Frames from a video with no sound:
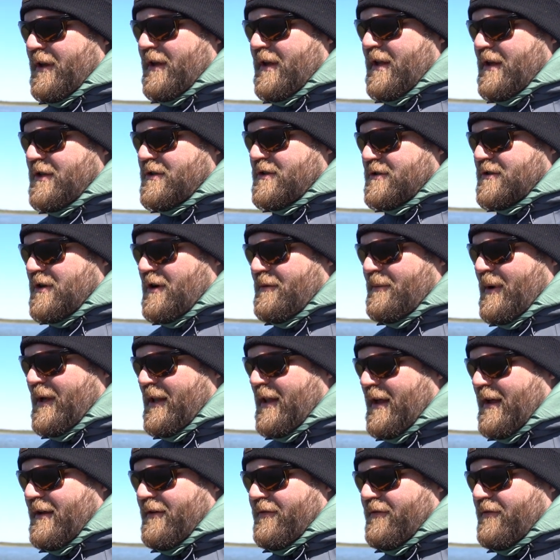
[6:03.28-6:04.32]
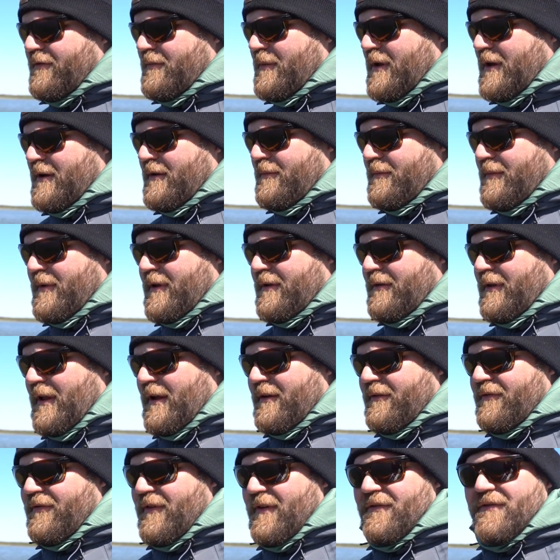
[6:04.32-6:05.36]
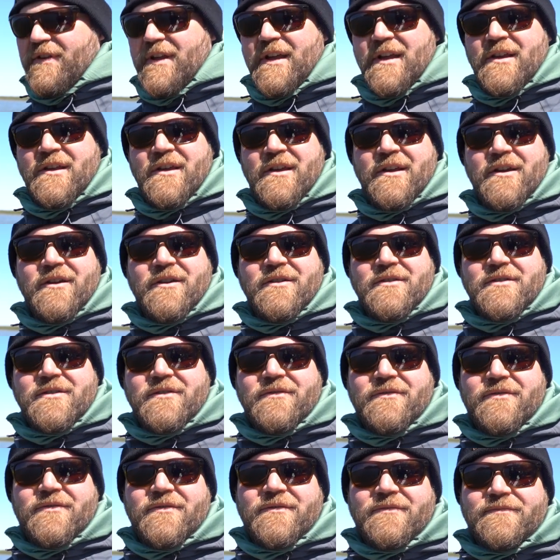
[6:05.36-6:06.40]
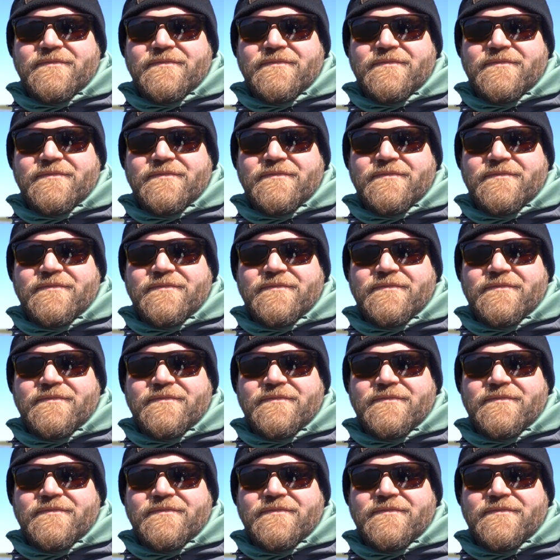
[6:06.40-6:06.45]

in kitchens all my life. I mean, it's been like 15 years of